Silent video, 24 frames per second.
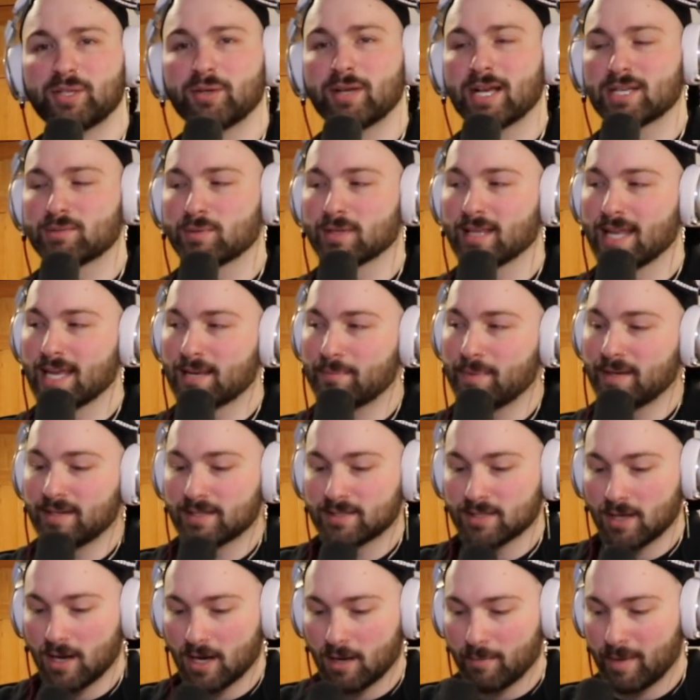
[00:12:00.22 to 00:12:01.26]
you guys would like me to
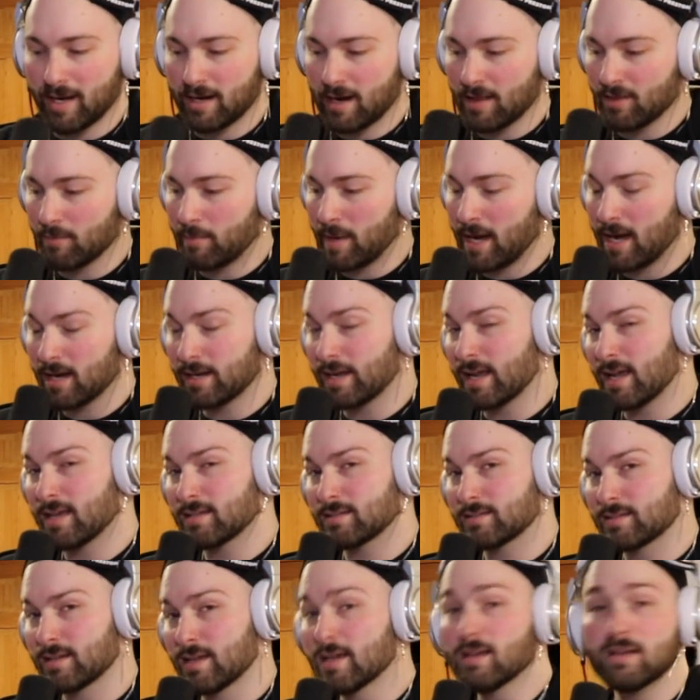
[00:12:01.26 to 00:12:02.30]
talk about on the
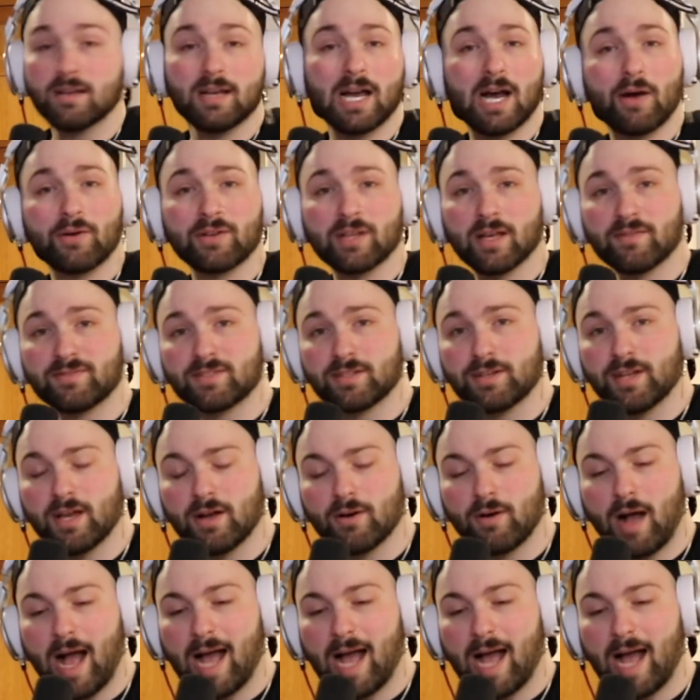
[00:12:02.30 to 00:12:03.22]
podcast, I would love to know.